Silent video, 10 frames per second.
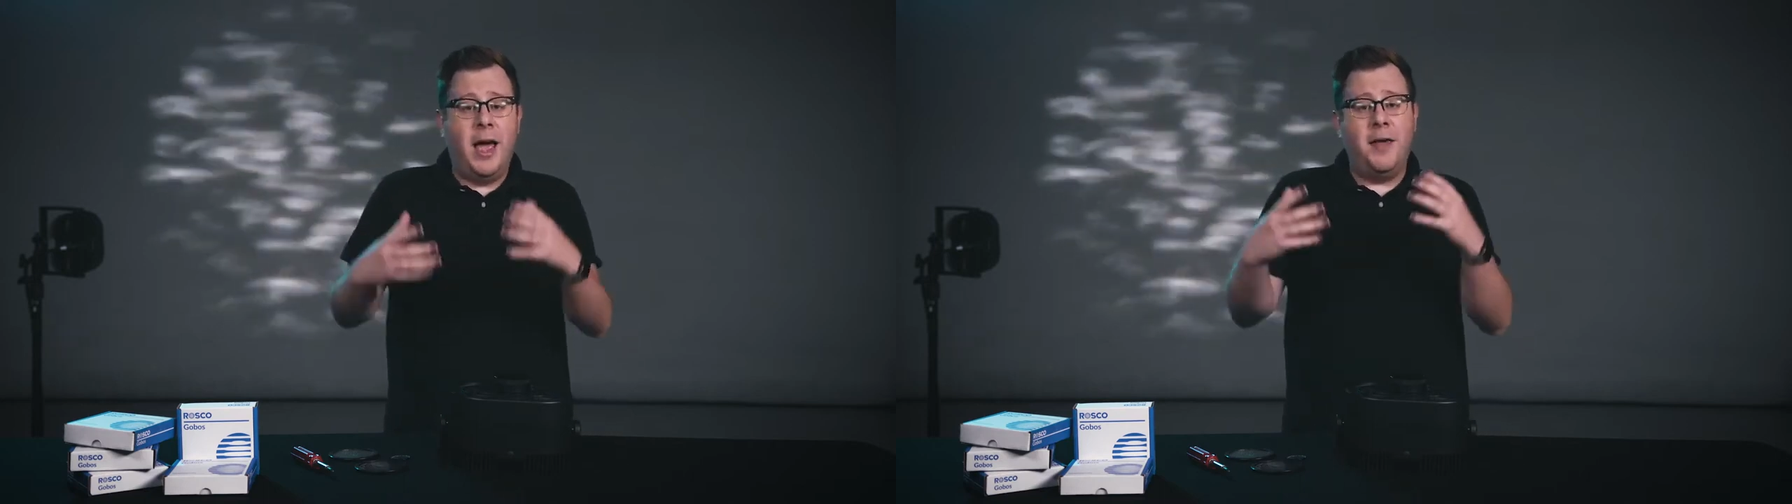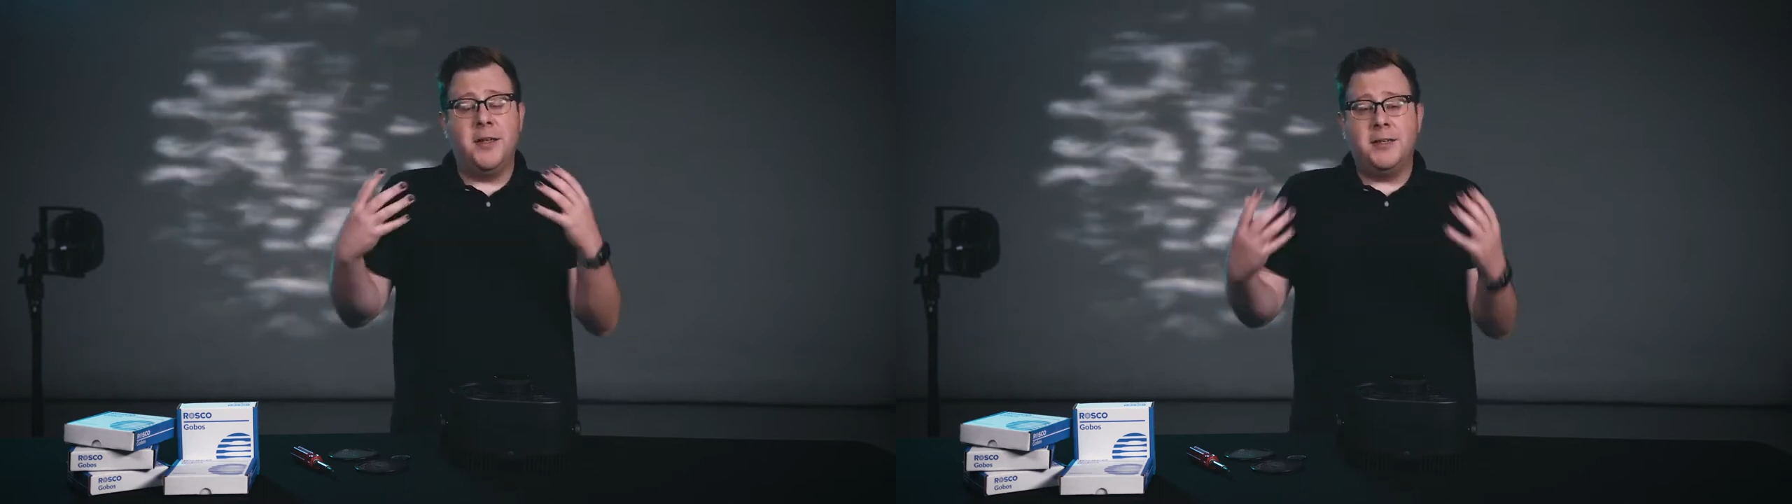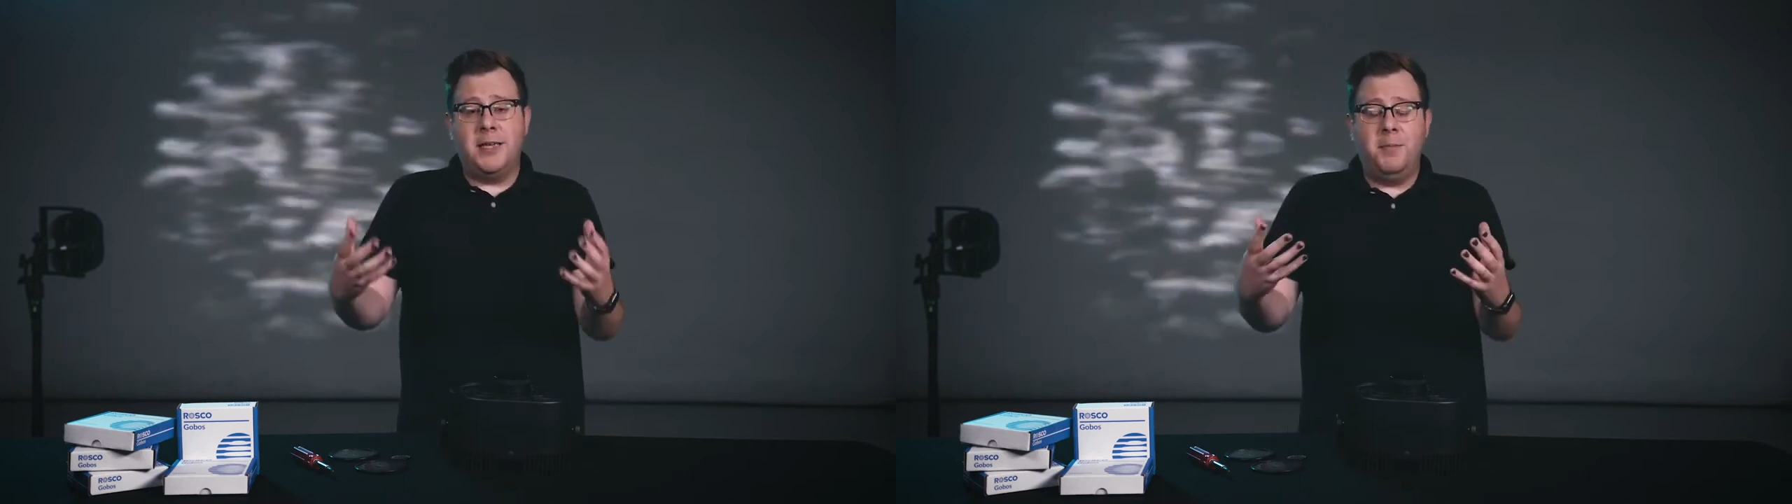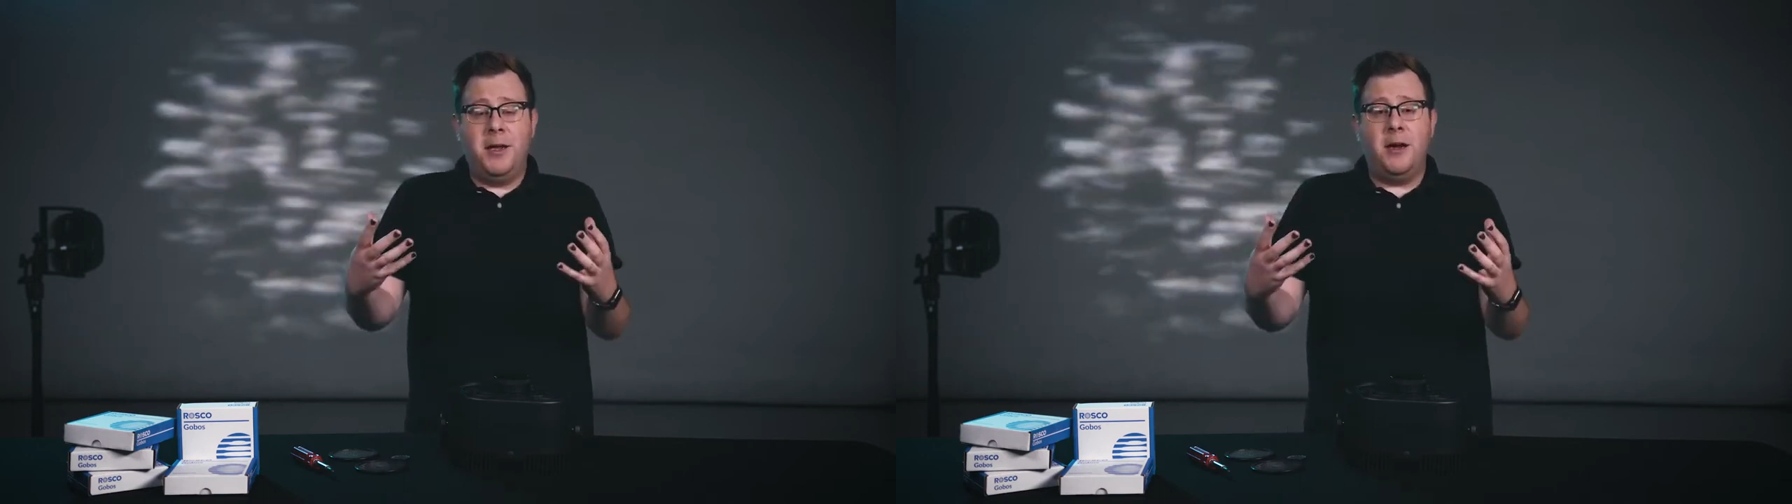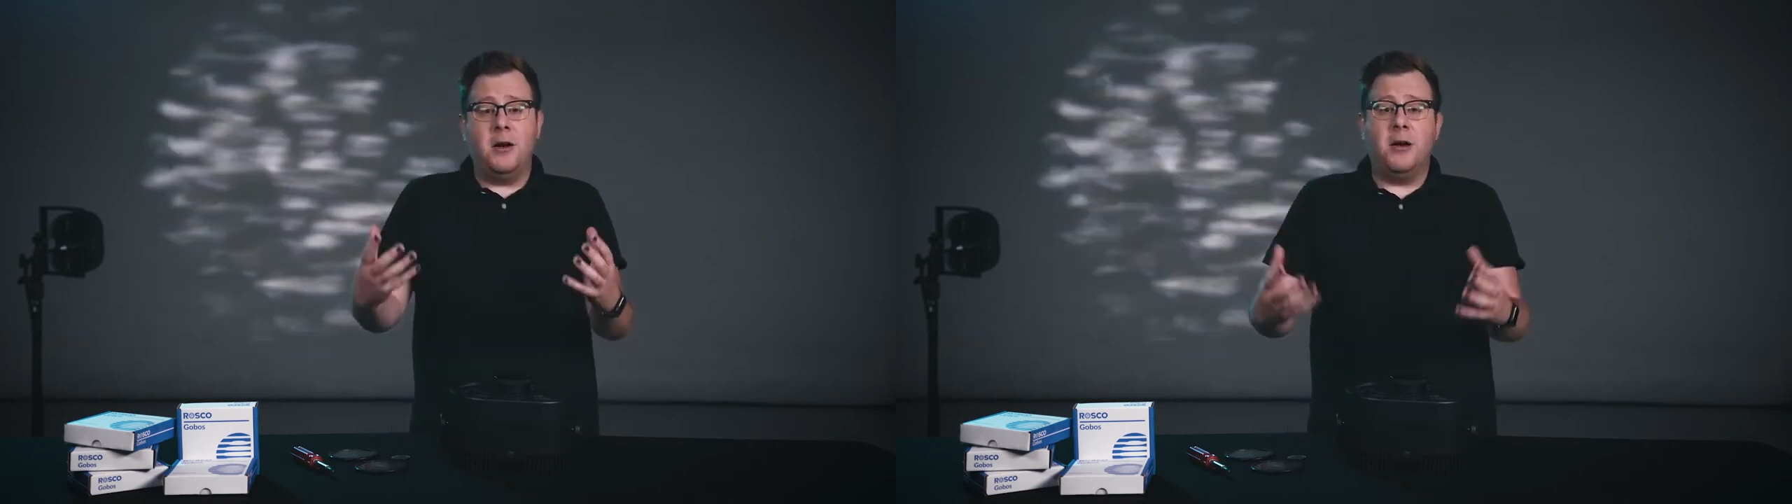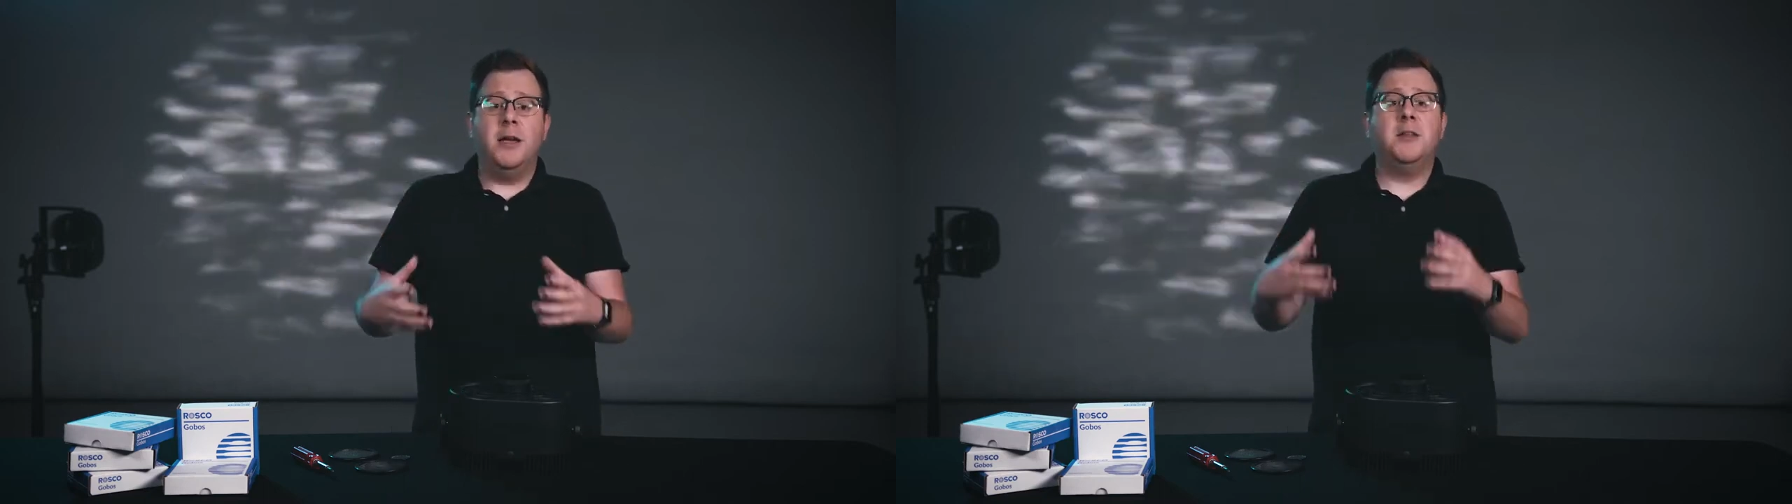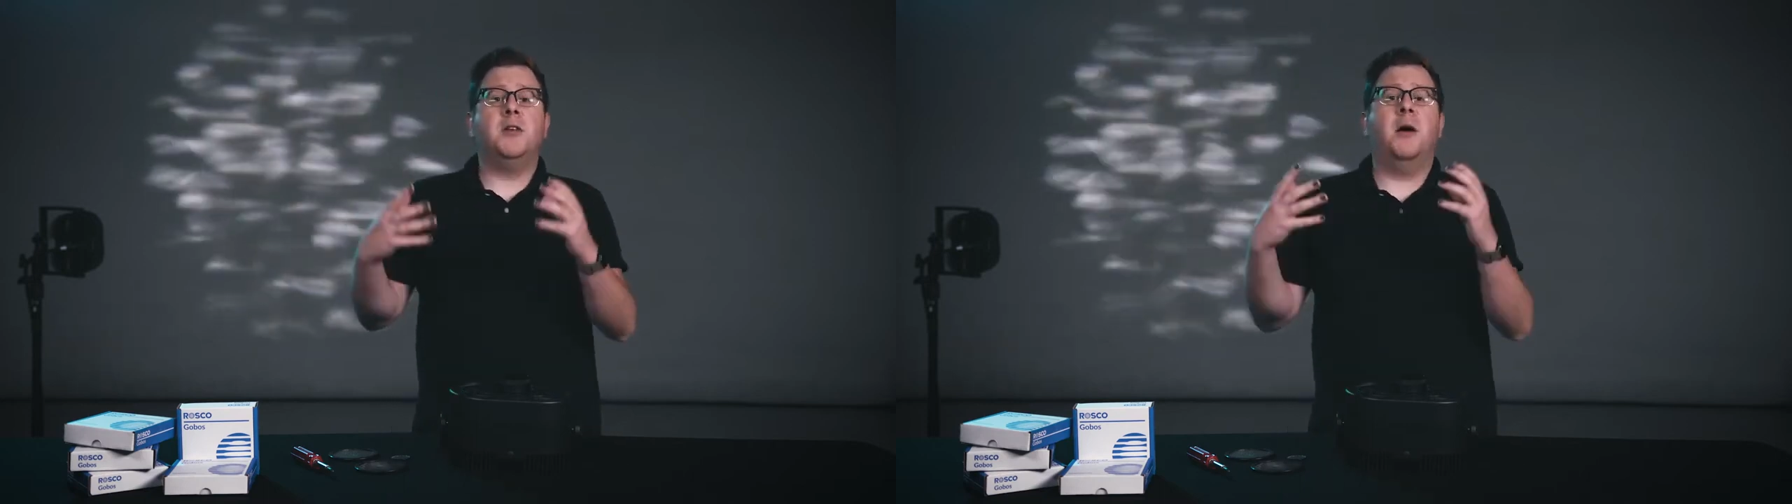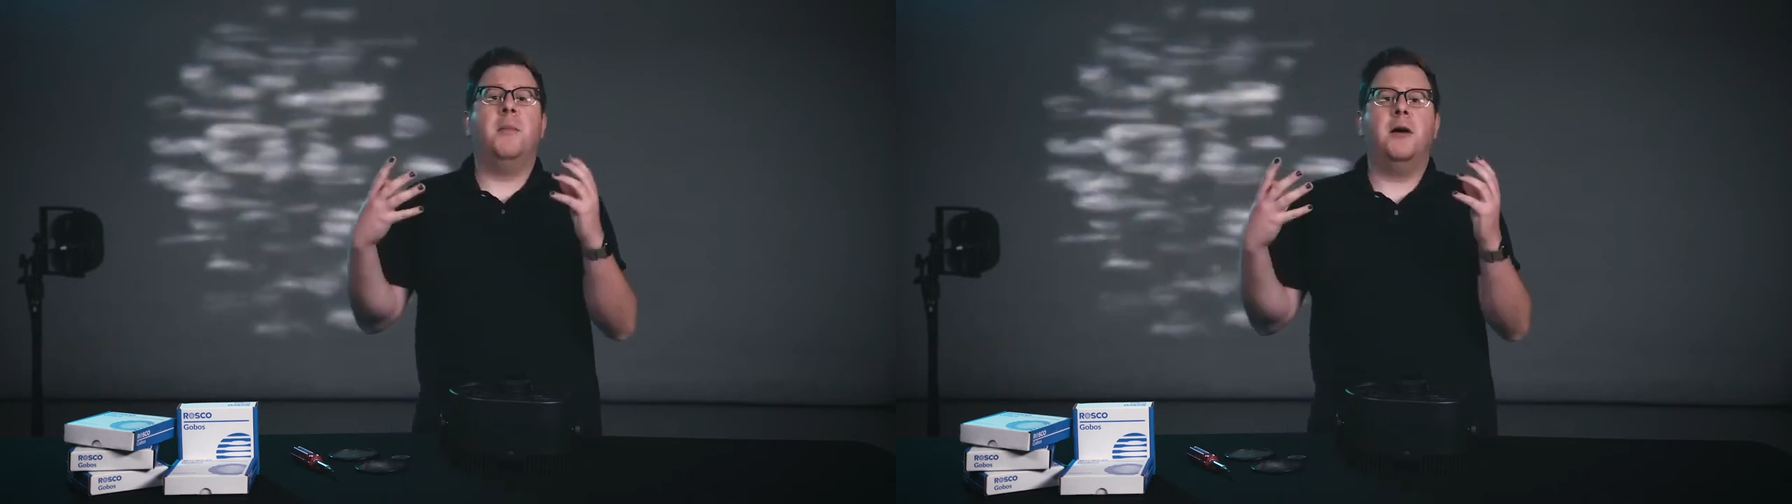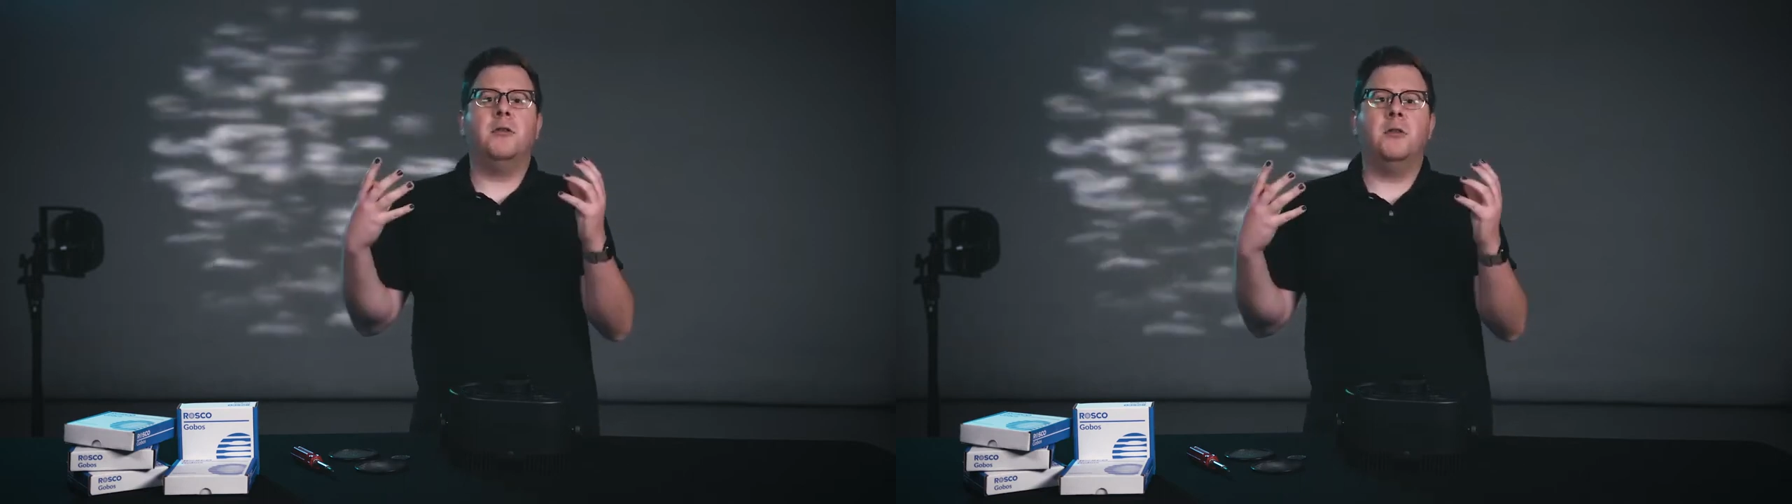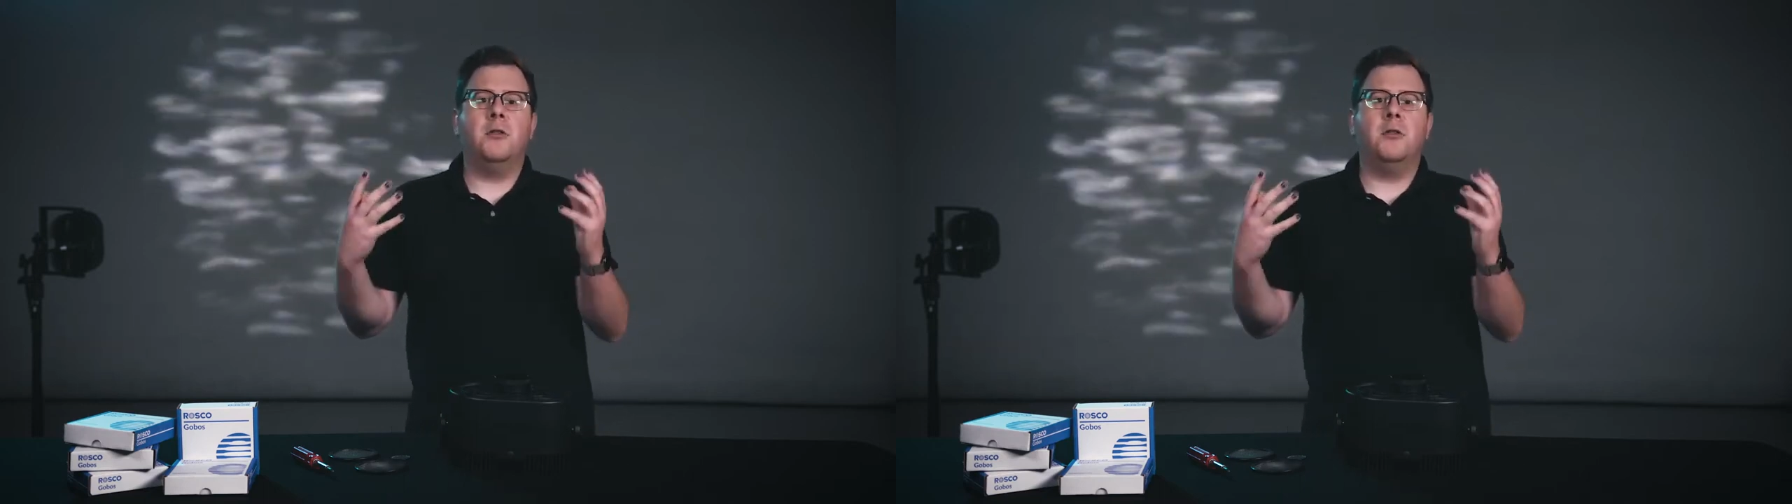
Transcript: and the tip here is about